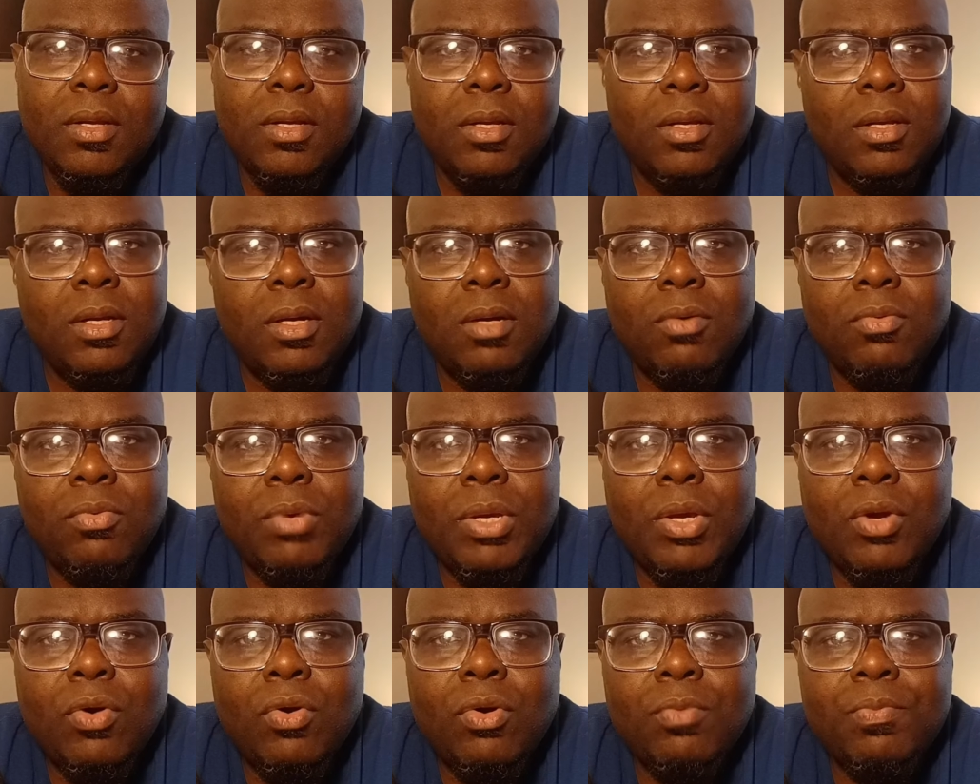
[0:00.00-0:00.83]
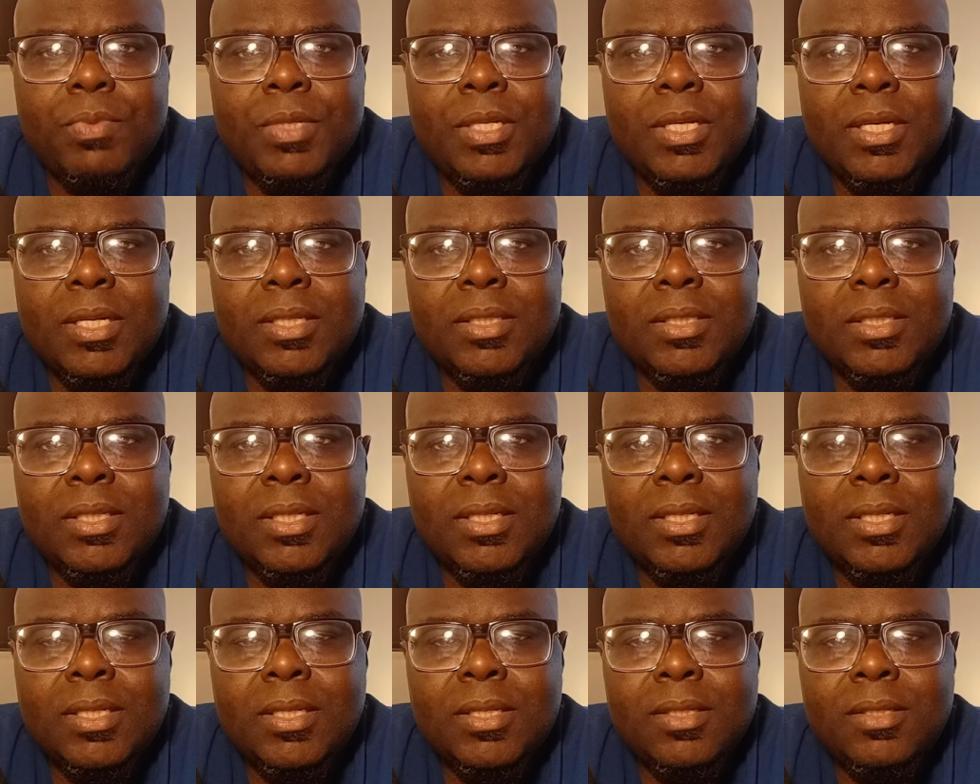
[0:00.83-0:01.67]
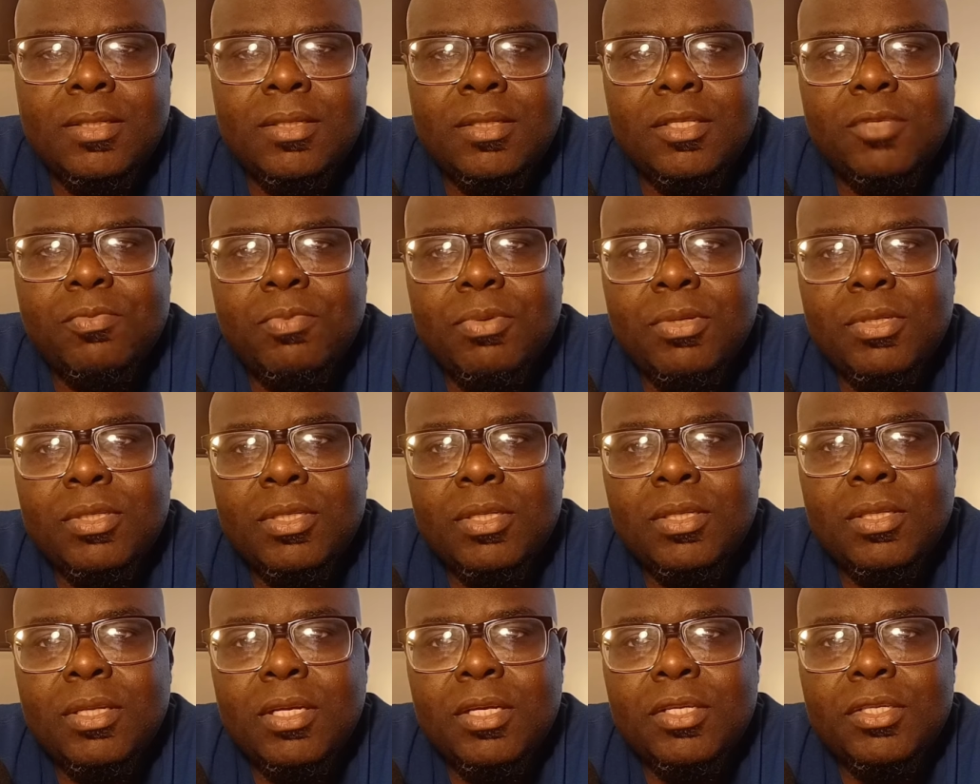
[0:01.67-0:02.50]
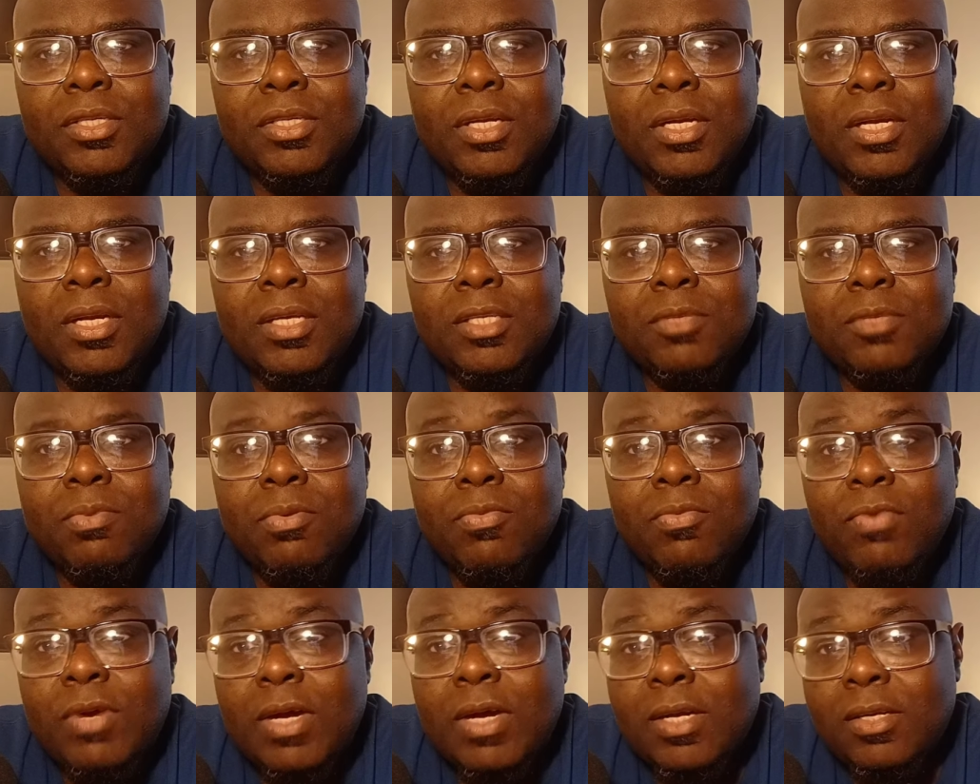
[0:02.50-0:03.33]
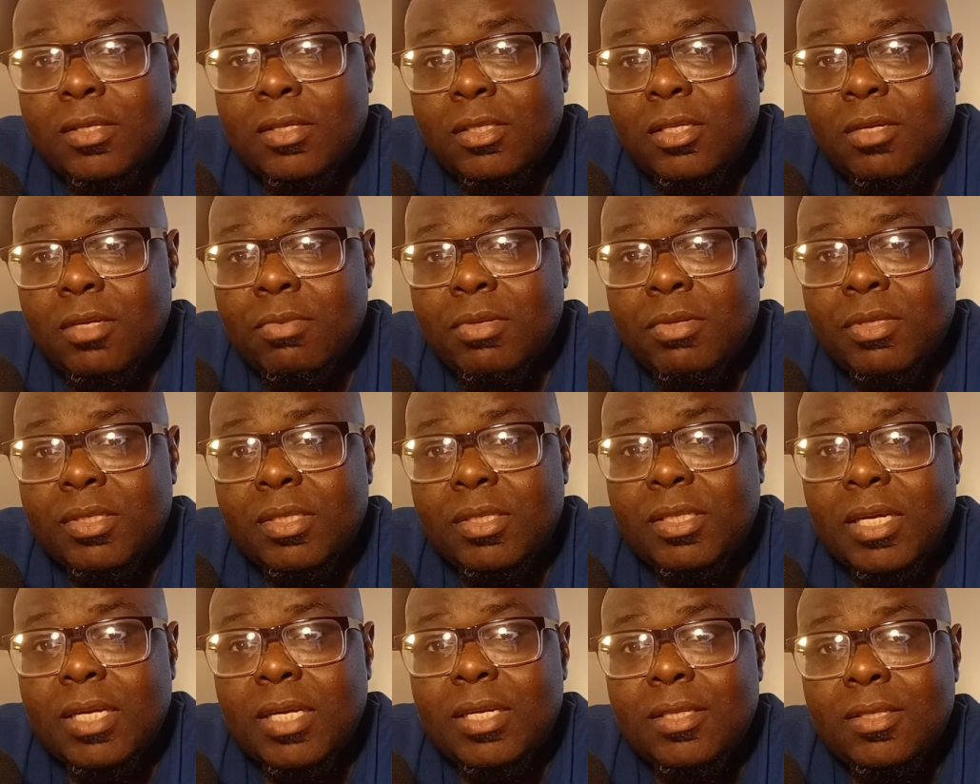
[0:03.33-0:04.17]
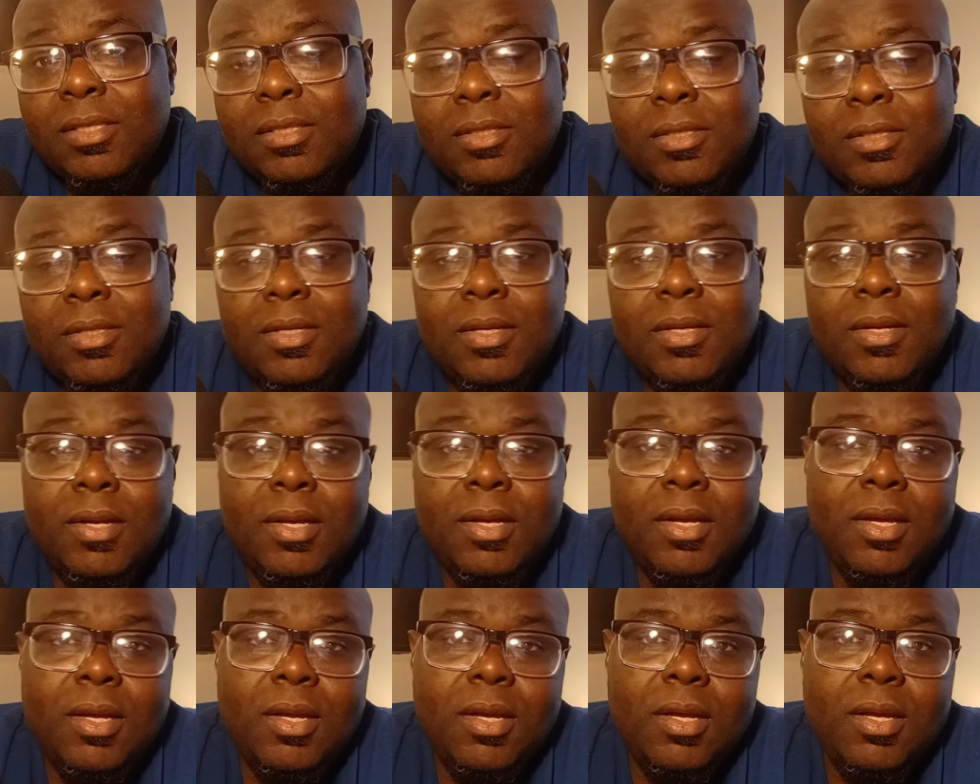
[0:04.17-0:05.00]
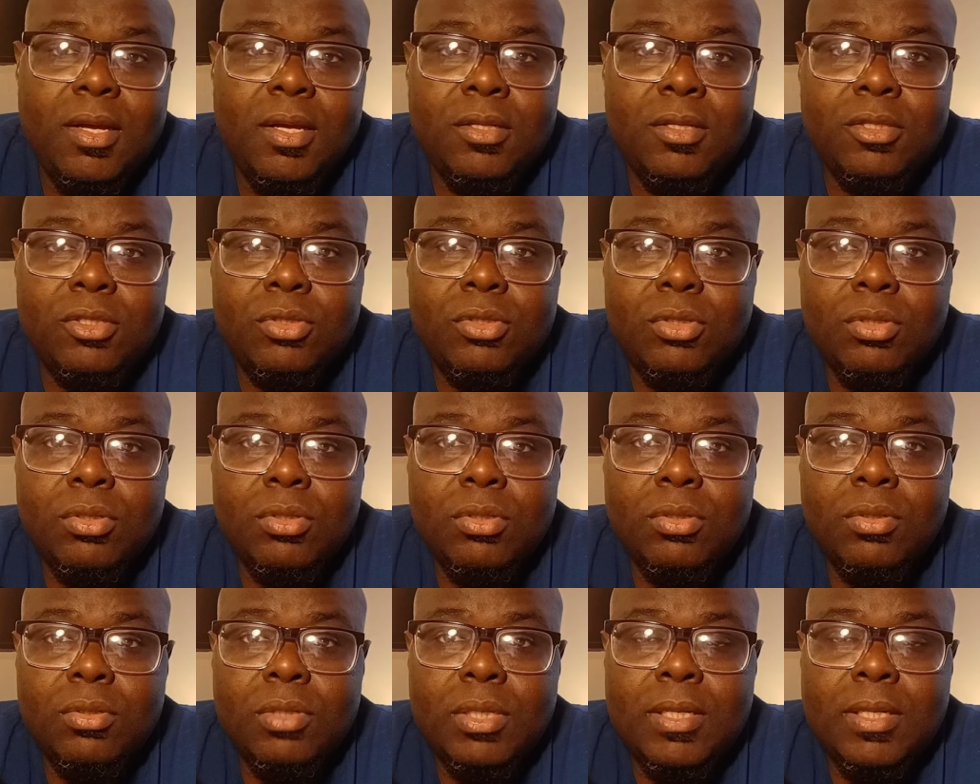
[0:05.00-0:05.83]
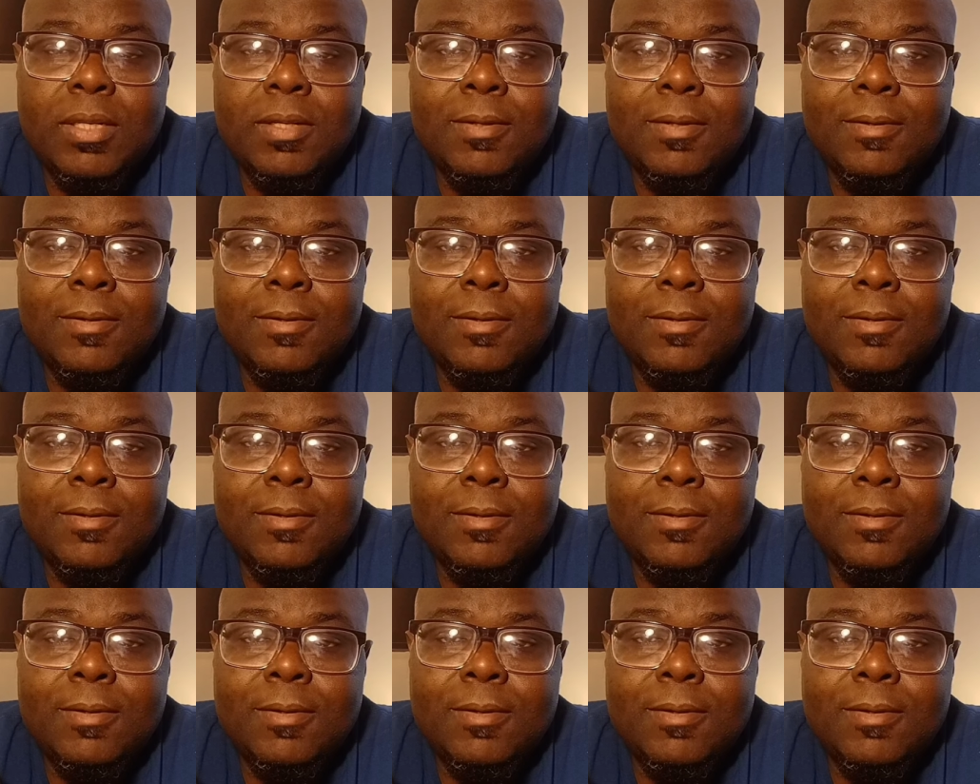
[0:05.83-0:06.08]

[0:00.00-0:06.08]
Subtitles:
You know, we hope that this presentation has provided some insight into